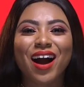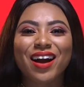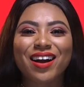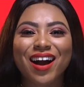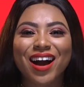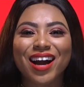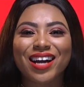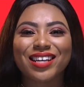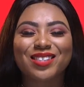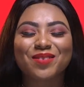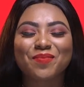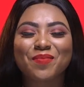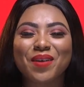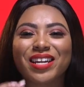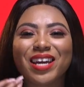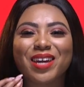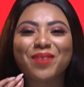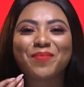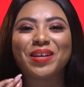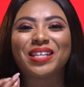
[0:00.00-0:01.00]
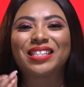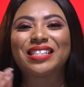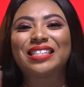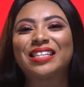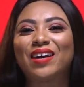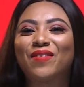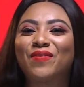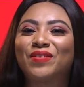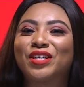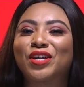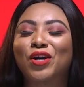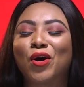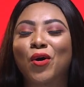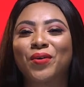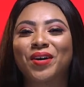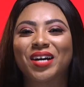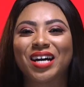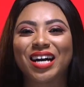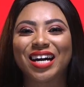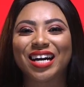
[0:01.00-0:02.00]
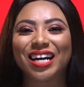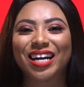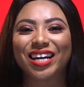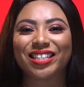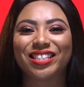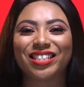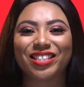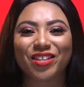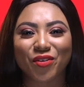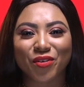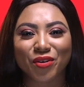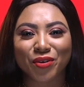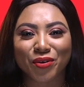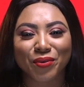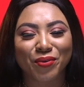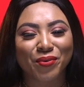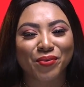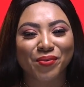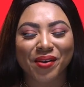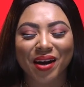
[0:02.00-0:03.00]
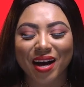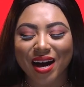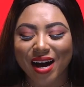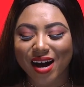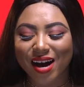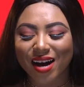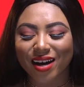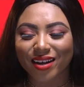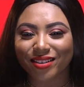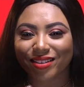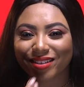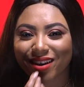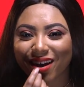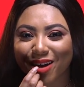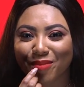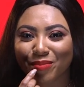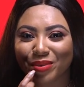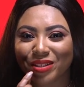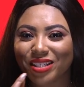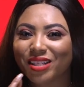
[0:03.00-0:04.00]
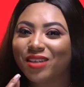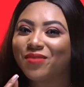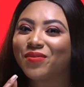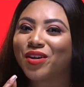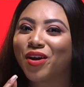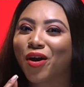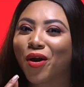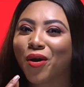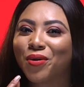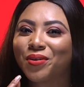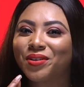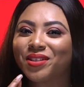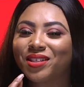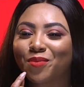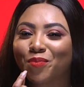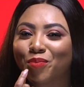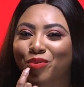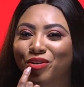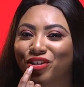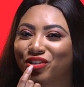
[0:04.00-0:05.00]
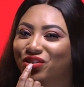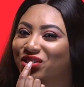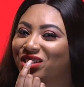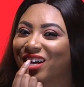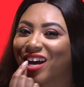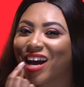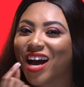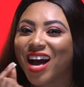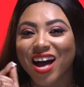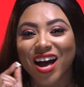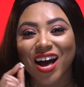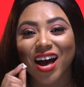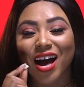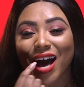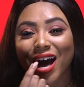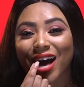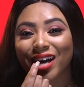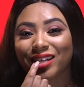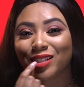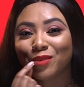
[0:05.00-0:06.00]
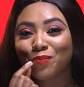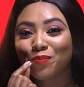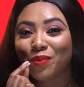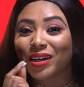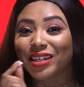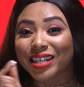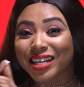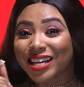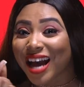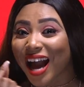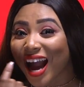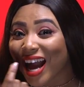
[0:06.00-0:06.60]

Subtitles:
Hi guys, my name is Stephanie Coker at Derinoku, and I'm a TV host, producer, and budding